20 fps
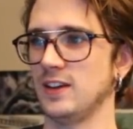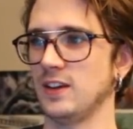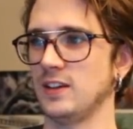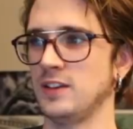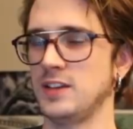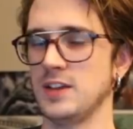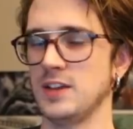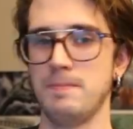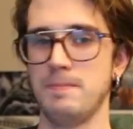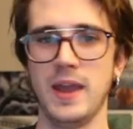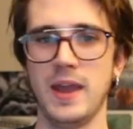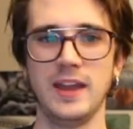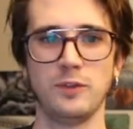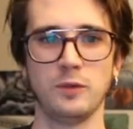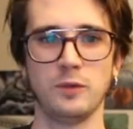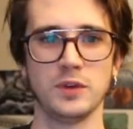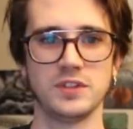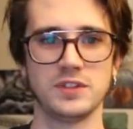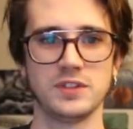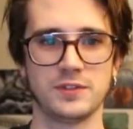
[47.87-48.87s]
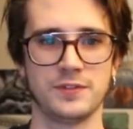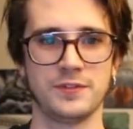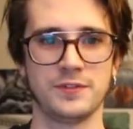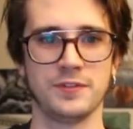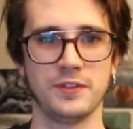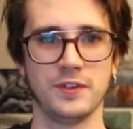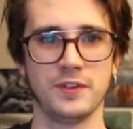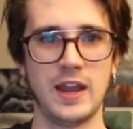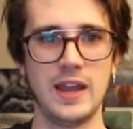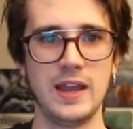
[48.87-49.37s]
debate was
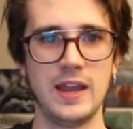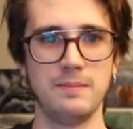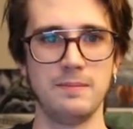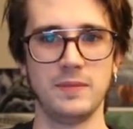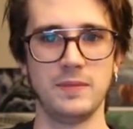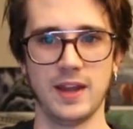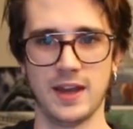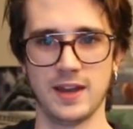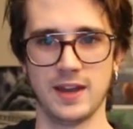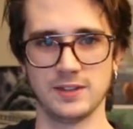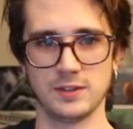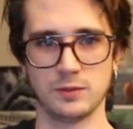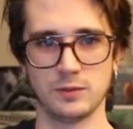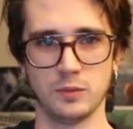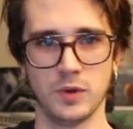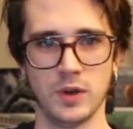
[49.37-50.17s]
framed as